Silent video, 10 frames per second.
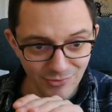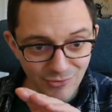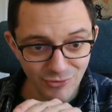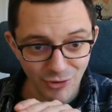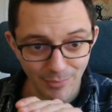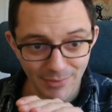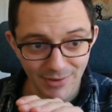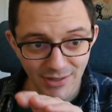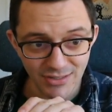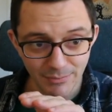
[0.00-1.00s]
chop
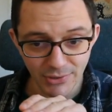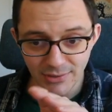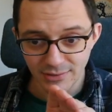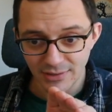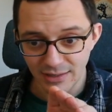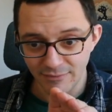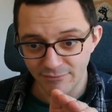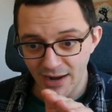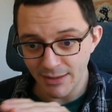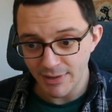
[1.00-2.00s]
at some point,
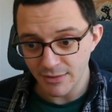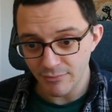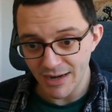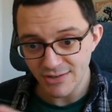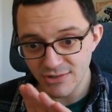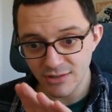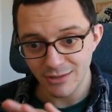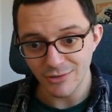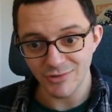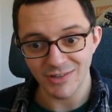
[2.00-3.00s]
evaluate the rest
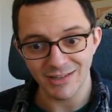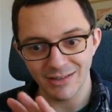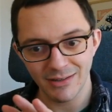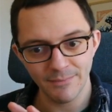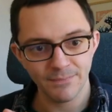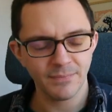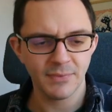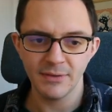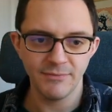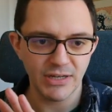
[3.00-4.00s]
using
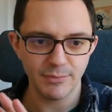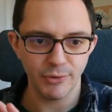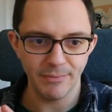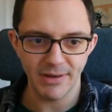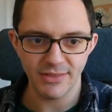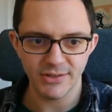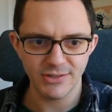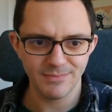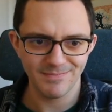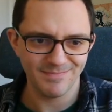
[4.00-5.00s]
fixed point
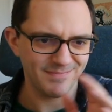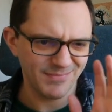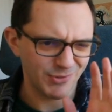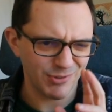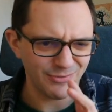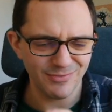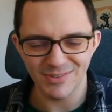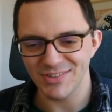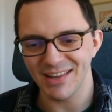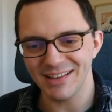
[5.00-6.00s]
methods, sort of, to
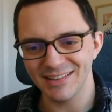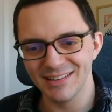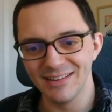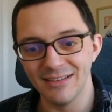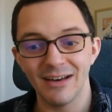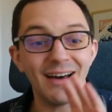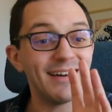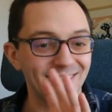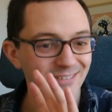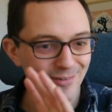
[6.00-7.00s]
say,
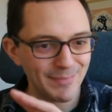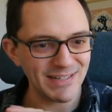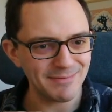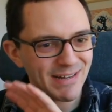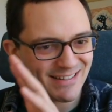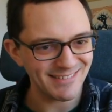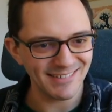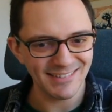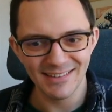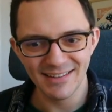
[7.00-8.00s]
this is a repeating pattern.